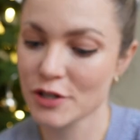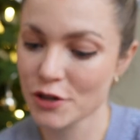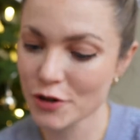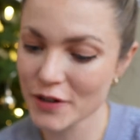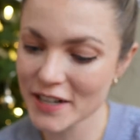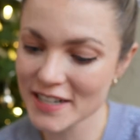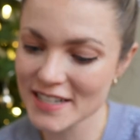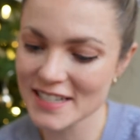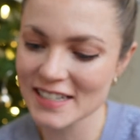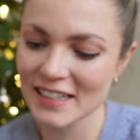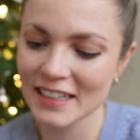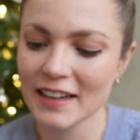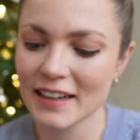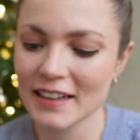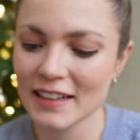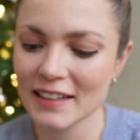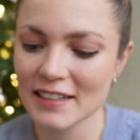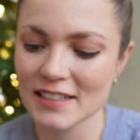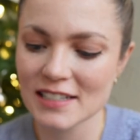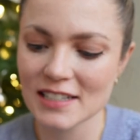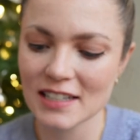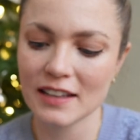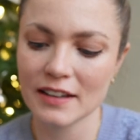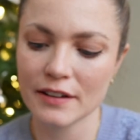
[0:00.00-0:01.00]
treat. It
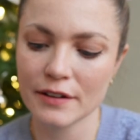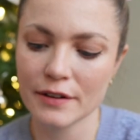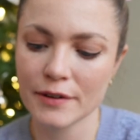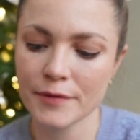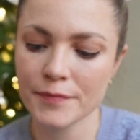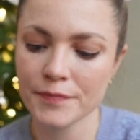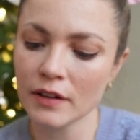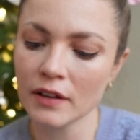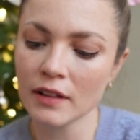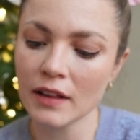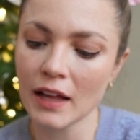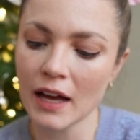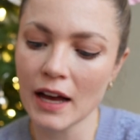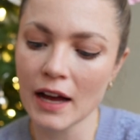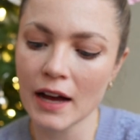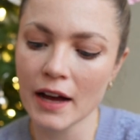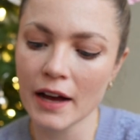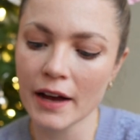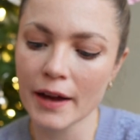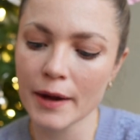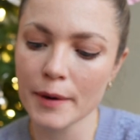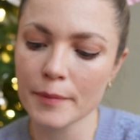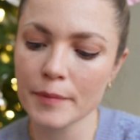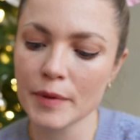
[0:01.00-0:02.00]
is the
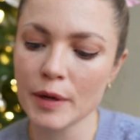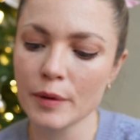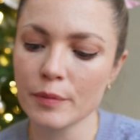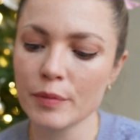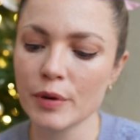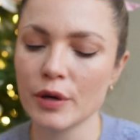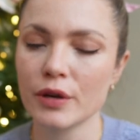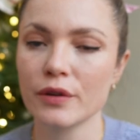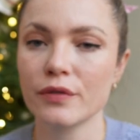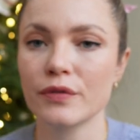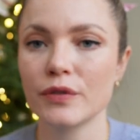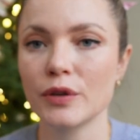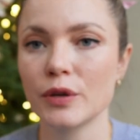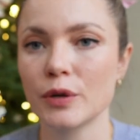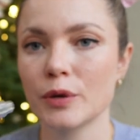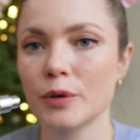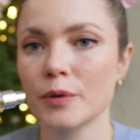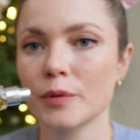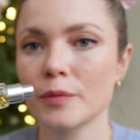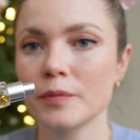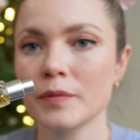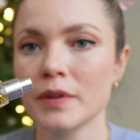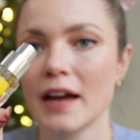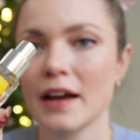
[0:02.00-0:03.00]
Bilheim
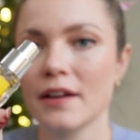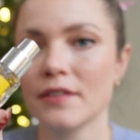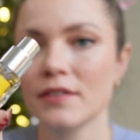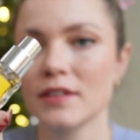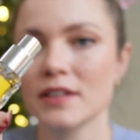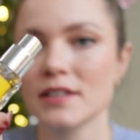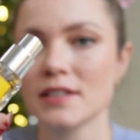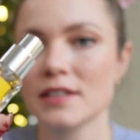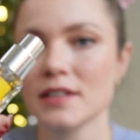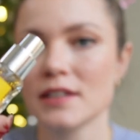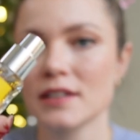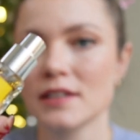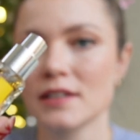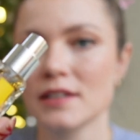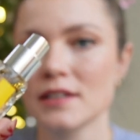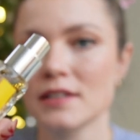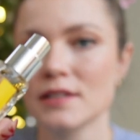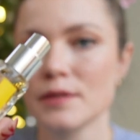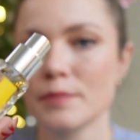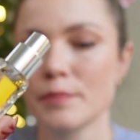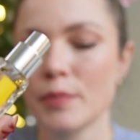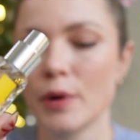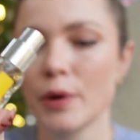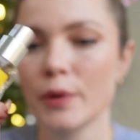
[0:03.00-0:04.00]
perfume, and this is
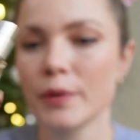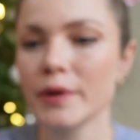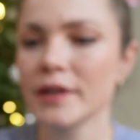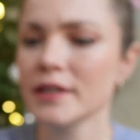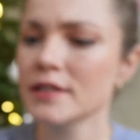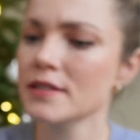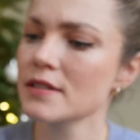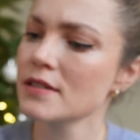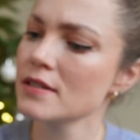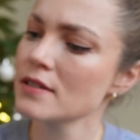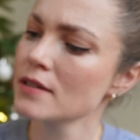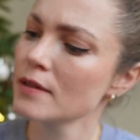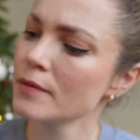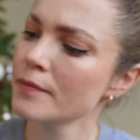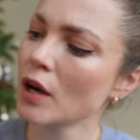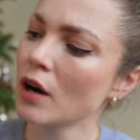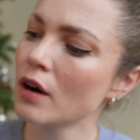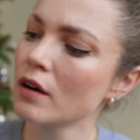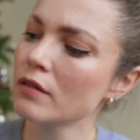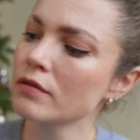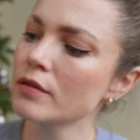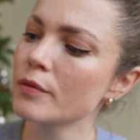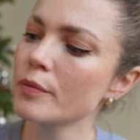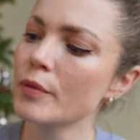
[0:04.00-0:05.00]
Poets
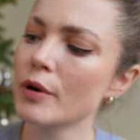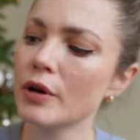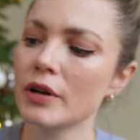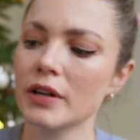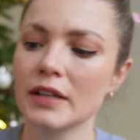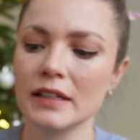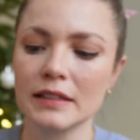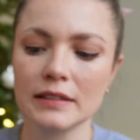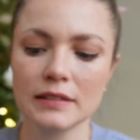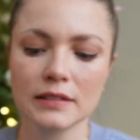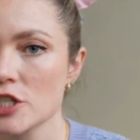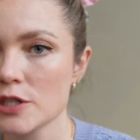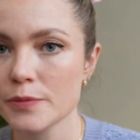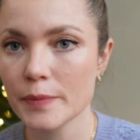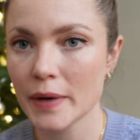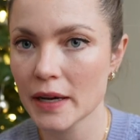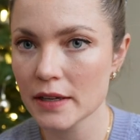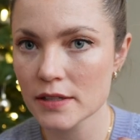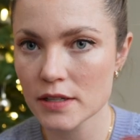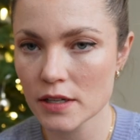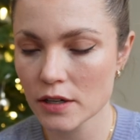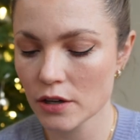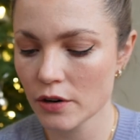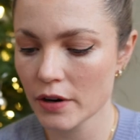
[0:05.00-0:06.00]
of Berlin. It
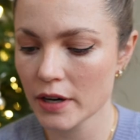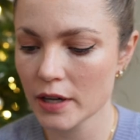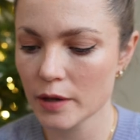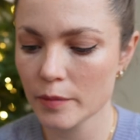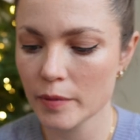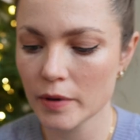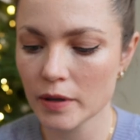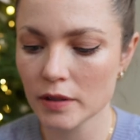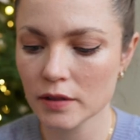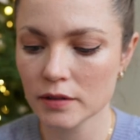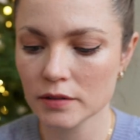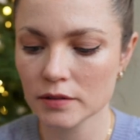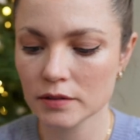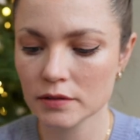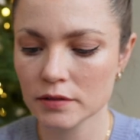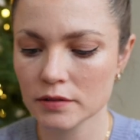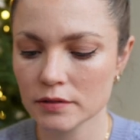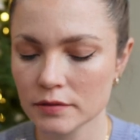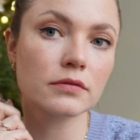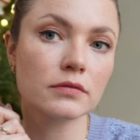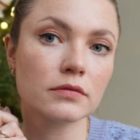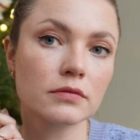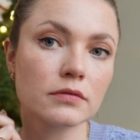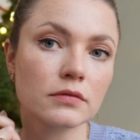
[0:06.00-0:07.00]
smells incredible.
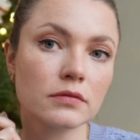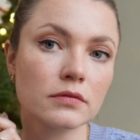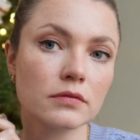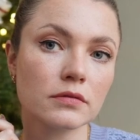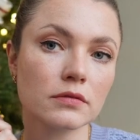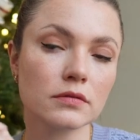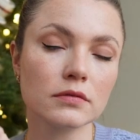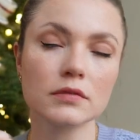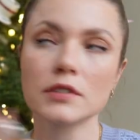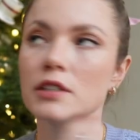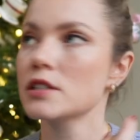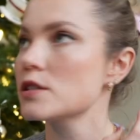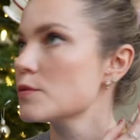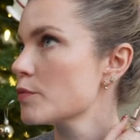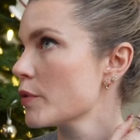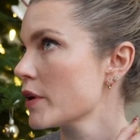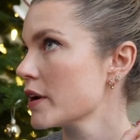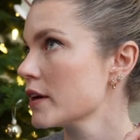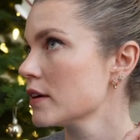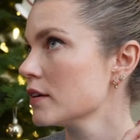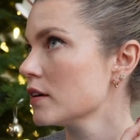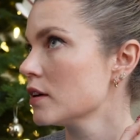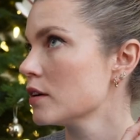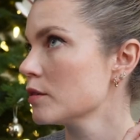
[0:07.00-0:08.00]
Let's spray
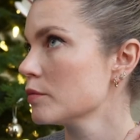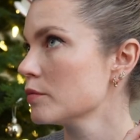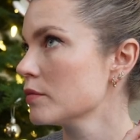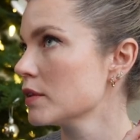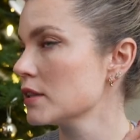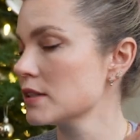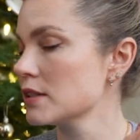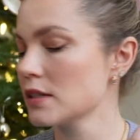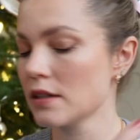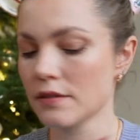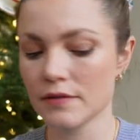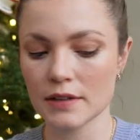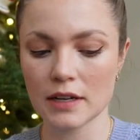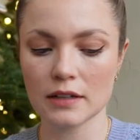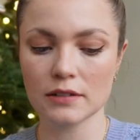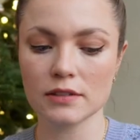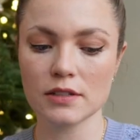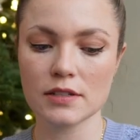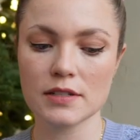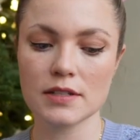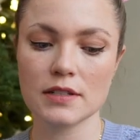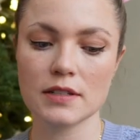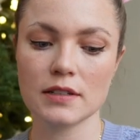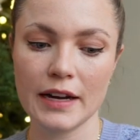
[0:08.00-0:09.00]
it. on myself or not,
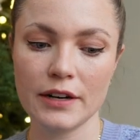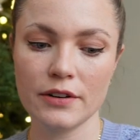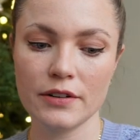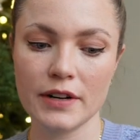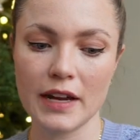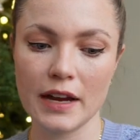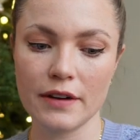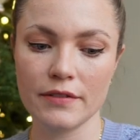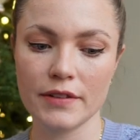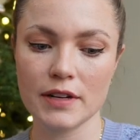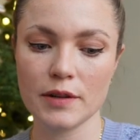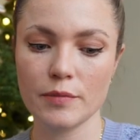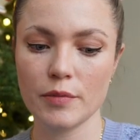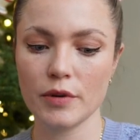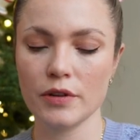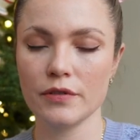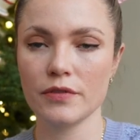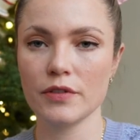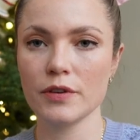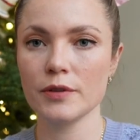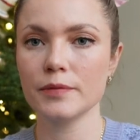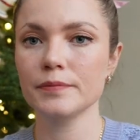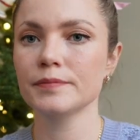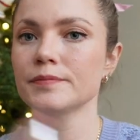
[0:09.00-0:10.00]
because I don't have any
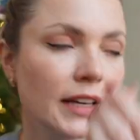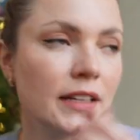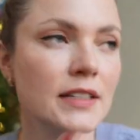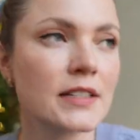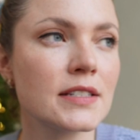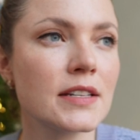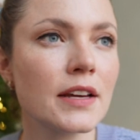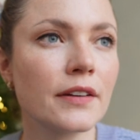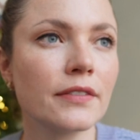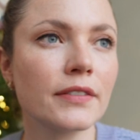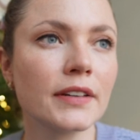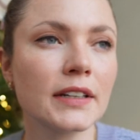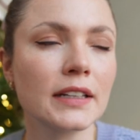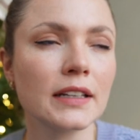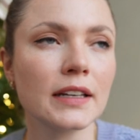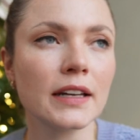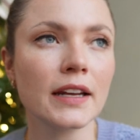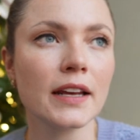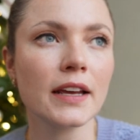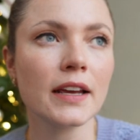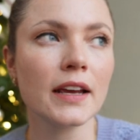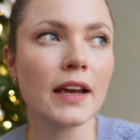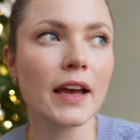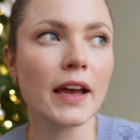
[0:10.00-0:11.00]
perfume. It's
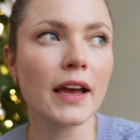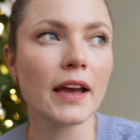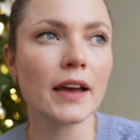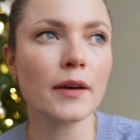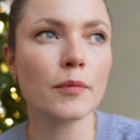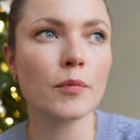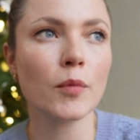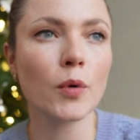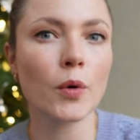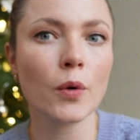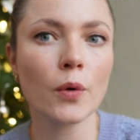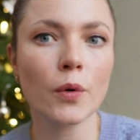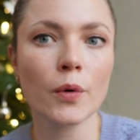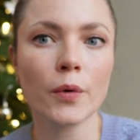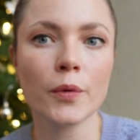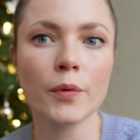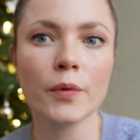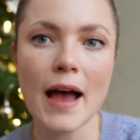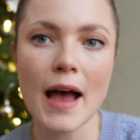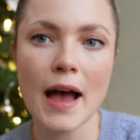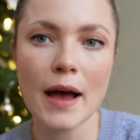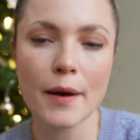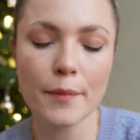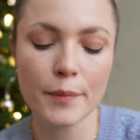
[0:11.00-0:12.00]
definitely a more
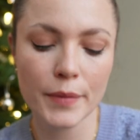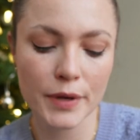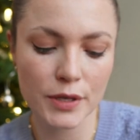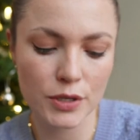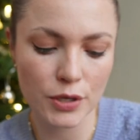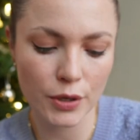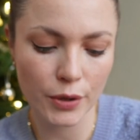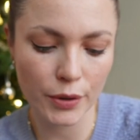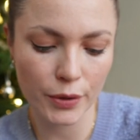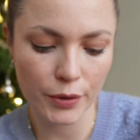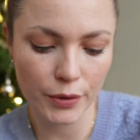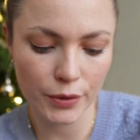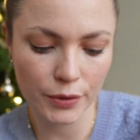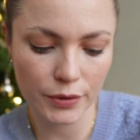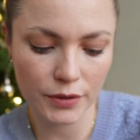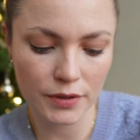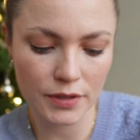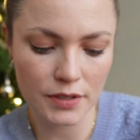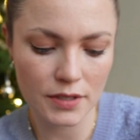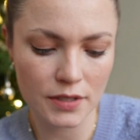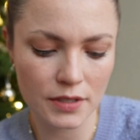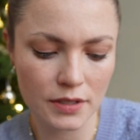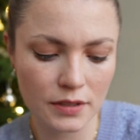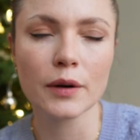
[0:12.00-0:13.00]
amber
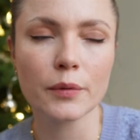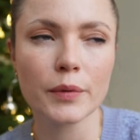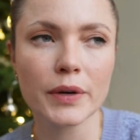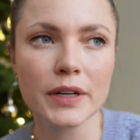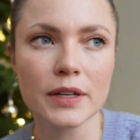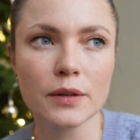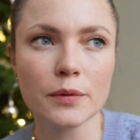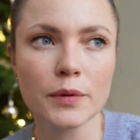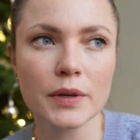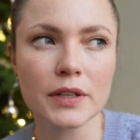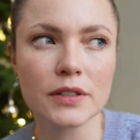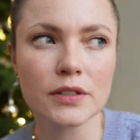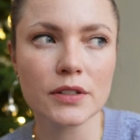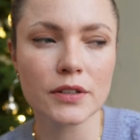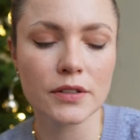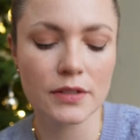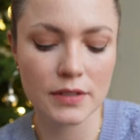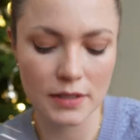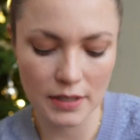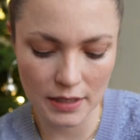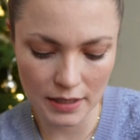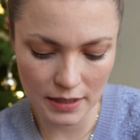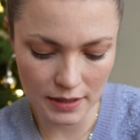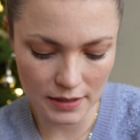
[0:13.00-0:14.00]
tones. I wonder what
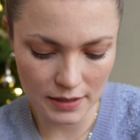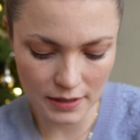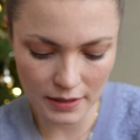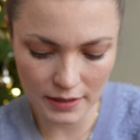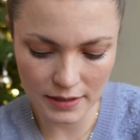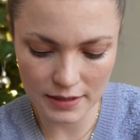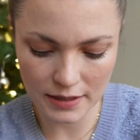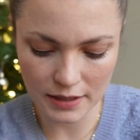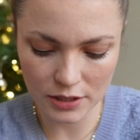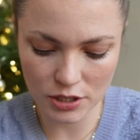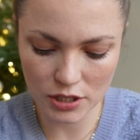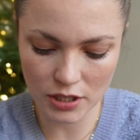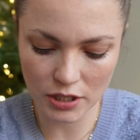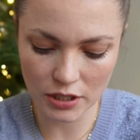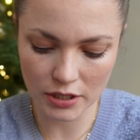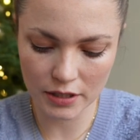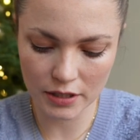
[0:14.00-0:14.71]
tones it is. Let's actually